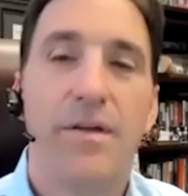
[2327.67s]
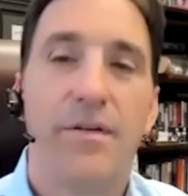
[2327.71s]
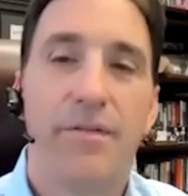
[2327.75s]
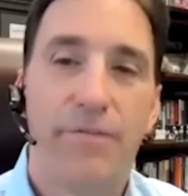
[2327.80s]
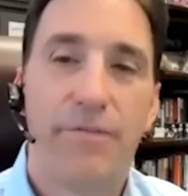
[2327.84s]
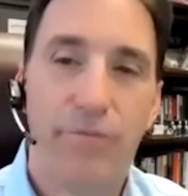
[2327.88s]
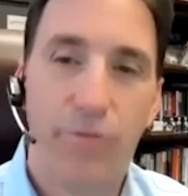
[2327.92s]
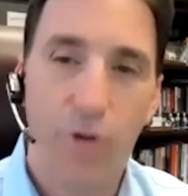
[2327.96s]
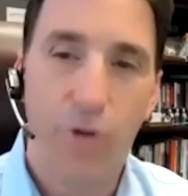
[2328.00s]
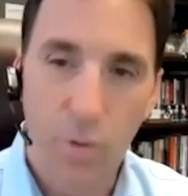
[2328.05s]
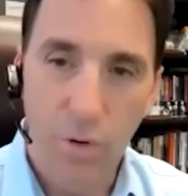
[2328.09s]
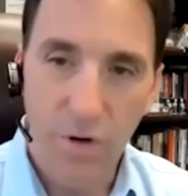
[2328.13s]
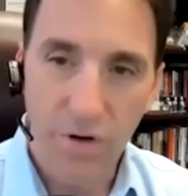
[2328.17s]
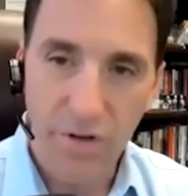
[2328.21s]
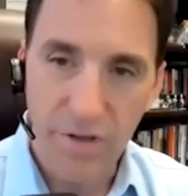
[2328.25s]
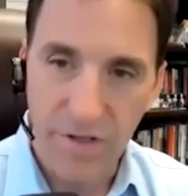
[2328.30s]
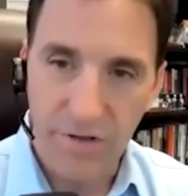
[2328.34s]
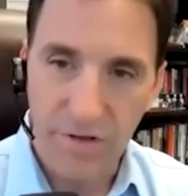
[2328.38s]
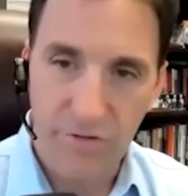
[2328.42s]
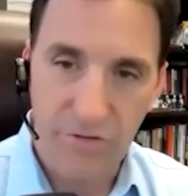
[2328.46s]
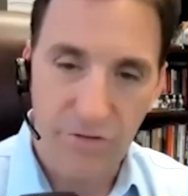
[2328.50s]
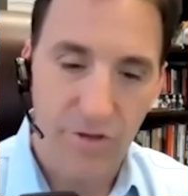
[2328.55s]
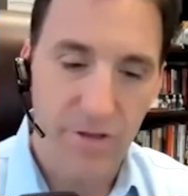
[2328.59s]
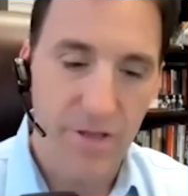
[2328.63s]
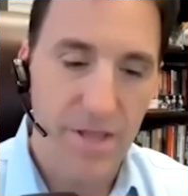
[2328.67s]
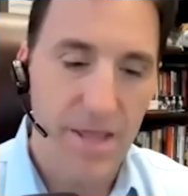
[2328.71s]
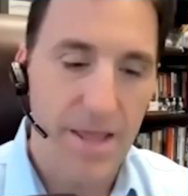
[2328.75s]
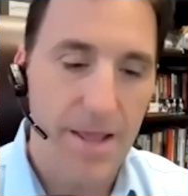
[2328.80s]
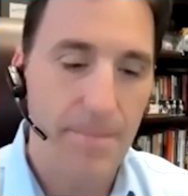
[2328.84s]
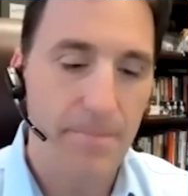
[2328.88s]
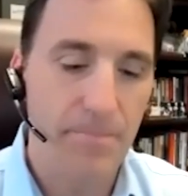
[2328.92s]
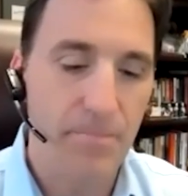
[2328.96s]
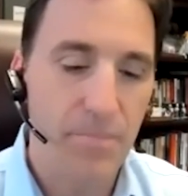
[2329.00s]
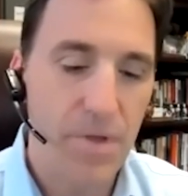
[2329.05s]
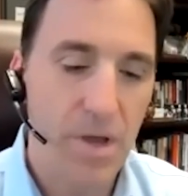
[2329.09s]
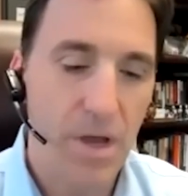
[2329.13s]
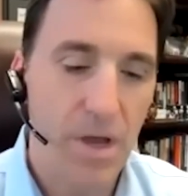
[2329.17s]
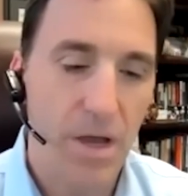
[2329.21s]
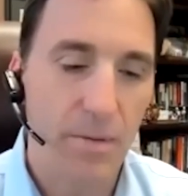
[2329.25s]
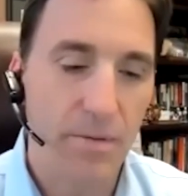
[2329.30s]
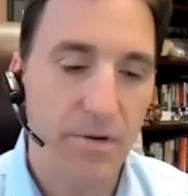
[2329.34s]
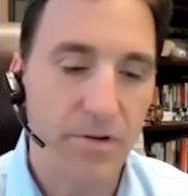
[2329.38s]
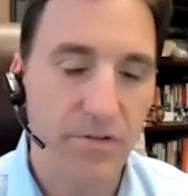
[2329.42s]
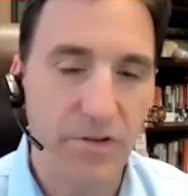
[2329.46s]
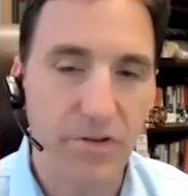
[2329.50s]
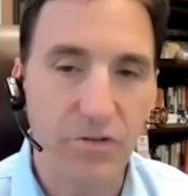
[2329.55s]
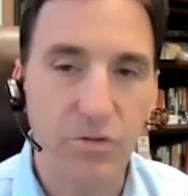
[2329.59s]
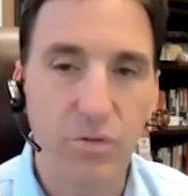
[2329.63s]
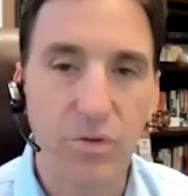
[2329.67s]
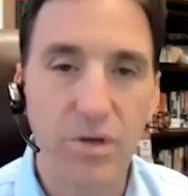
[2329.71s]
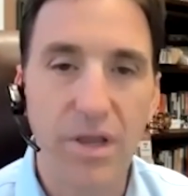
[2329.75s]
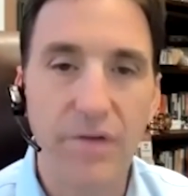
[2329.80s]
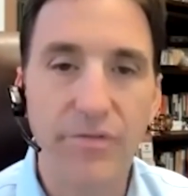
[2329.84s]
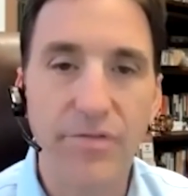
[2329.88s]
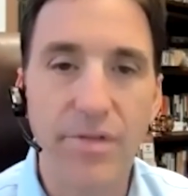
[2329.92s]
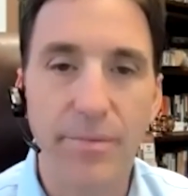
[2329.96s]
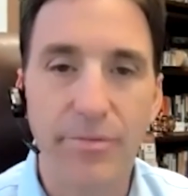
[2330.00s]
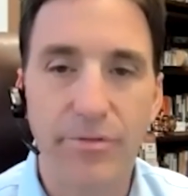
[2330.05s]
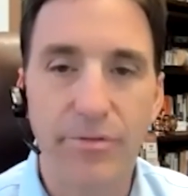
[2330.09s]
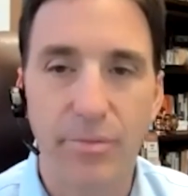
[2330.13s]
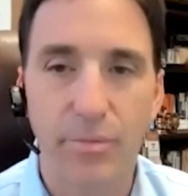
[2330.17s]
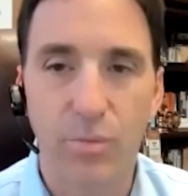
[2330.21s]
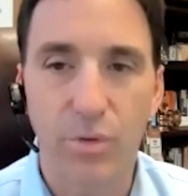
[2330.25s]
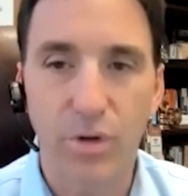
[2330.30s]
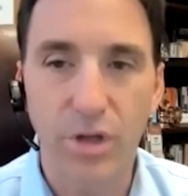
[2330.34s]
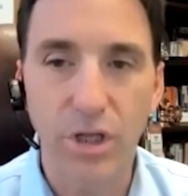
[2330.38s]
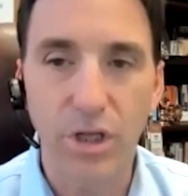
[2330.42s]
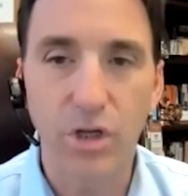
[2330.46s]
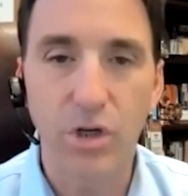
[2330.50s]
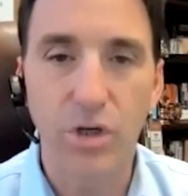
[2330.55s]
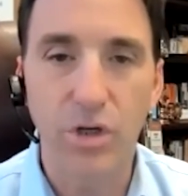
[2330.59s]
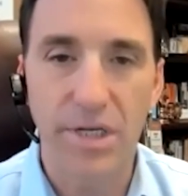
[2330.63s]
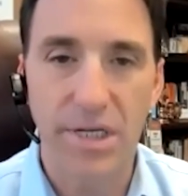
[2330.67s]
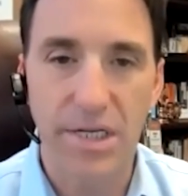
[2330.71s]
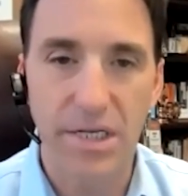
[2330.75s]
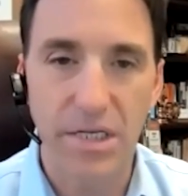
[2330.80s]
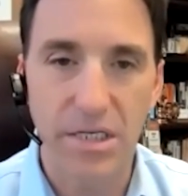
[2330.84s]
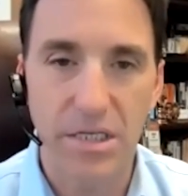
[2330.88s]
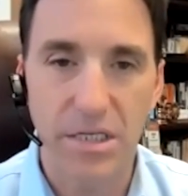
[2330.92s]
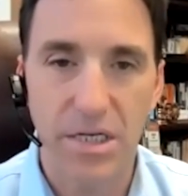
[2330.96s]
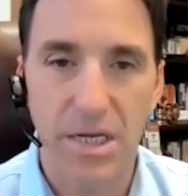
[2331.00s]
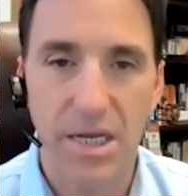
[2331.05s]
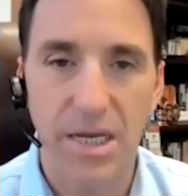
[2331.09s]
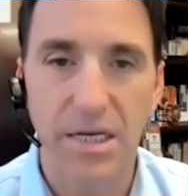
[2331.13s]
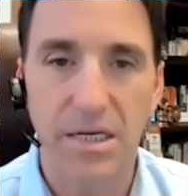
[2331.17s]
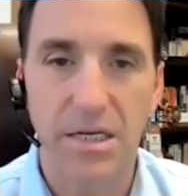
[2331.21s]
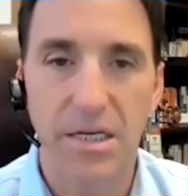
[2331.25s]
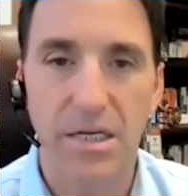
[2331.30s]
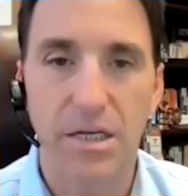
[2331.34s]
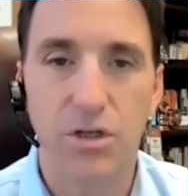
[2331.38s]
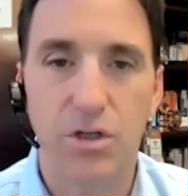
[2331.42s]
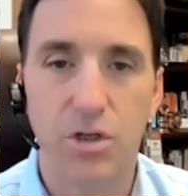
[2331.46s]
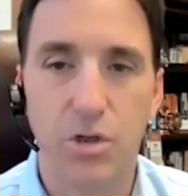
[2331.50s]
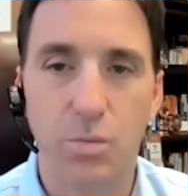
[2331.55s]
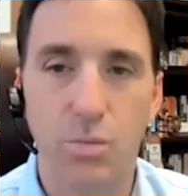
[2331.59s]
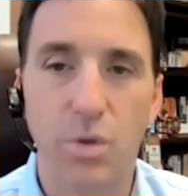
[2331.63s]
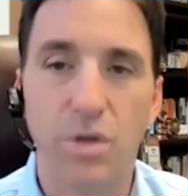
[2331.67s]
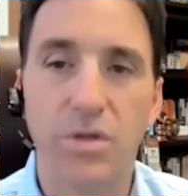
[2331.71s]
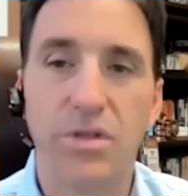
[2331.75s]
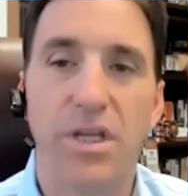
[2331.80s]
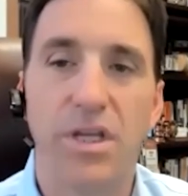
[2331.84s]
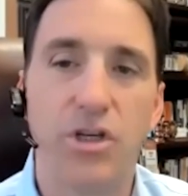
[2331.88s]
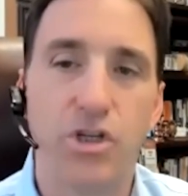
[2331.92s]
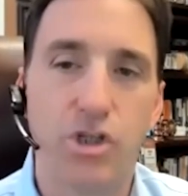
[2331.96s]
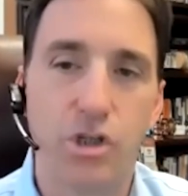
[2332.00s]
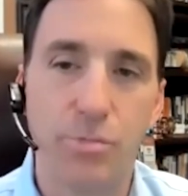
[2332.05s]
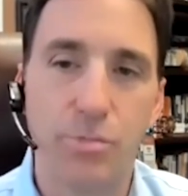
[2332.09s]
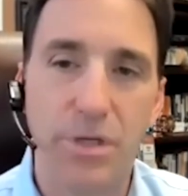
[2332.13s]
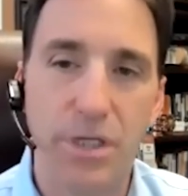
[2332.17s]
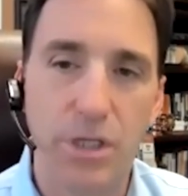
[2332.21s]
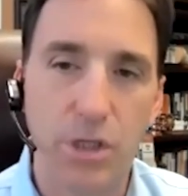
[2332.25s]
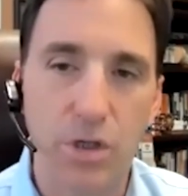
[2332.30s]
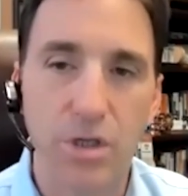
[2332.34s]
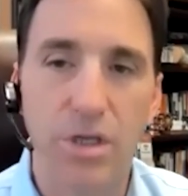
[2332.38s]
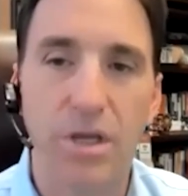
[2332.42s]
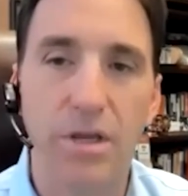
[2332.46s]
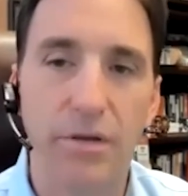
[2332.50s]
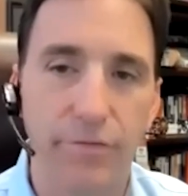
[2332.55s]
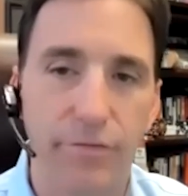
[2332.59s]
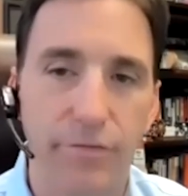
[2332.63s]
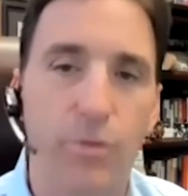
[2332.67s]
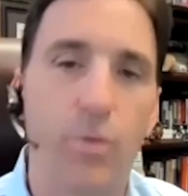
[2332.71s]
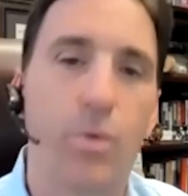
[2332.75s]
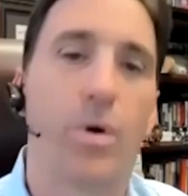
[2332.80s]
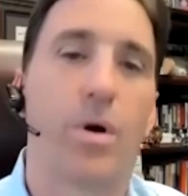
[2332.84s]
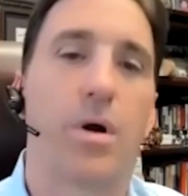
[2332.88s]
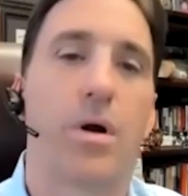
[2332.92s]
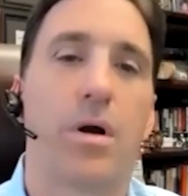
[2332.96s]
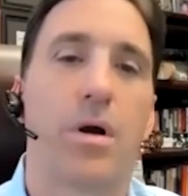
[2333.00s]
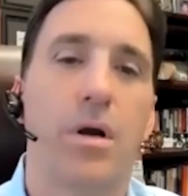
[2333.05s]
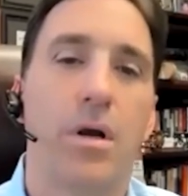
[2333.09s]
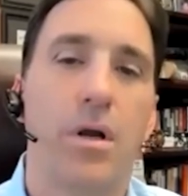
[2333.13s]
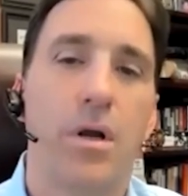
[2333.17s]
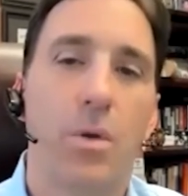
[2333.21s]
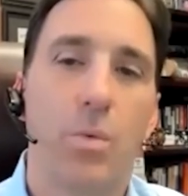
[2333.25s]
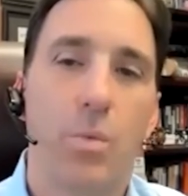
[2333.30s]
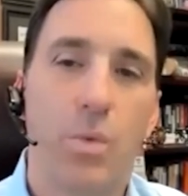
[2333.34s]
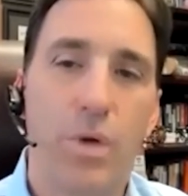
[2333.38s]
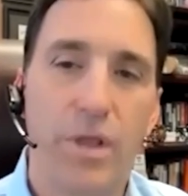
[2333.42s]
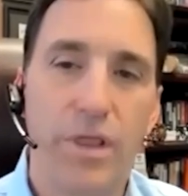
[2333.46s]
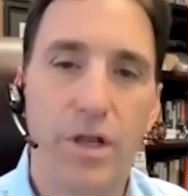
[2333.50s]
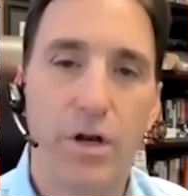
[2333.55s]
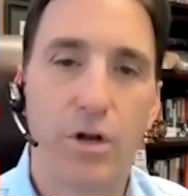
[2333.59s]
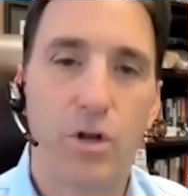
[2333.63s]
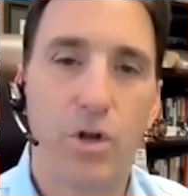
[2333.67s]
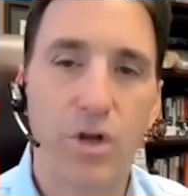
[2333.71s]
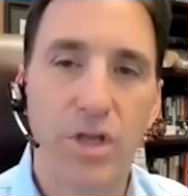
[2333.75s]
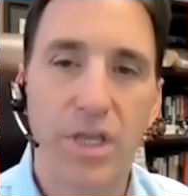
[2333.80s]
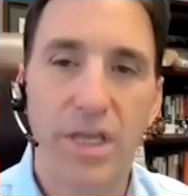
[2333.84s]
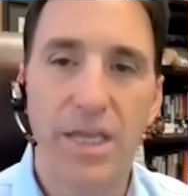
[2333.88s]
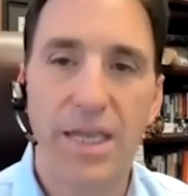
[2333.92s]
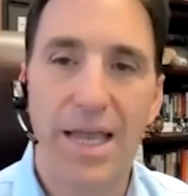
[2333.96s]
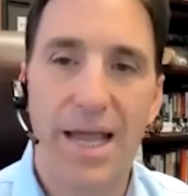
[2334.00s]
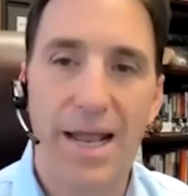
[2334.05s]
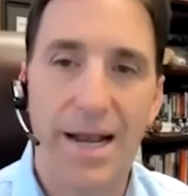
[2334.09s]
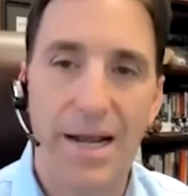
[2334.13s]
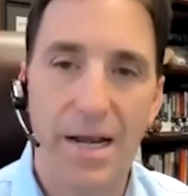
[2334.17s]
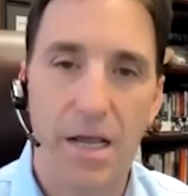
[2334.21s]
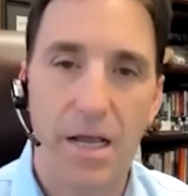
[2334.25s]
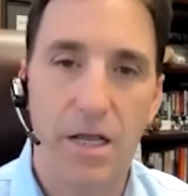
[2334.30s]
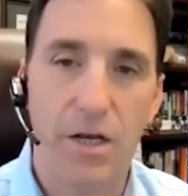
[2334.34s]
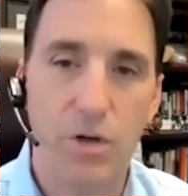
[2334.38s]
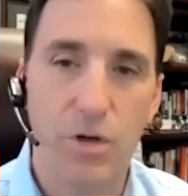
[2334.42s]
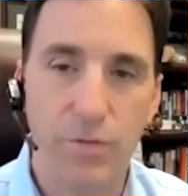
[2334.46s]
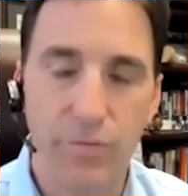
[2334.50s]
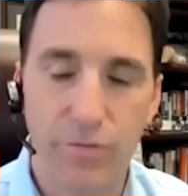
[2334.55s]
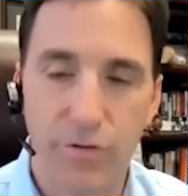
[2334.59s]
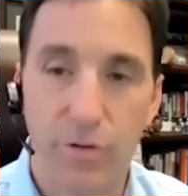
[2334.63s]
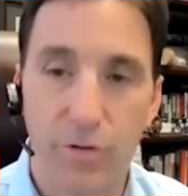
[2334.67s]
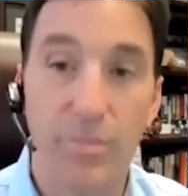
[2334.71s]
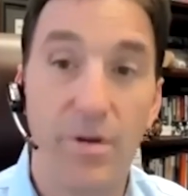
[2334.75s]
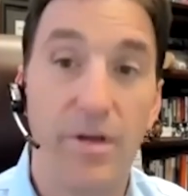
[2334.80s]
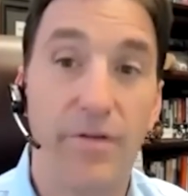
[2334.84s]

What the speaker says: Forward this to them, because this will give them some really good insight into what they should be looking for when they're looking at a new firm,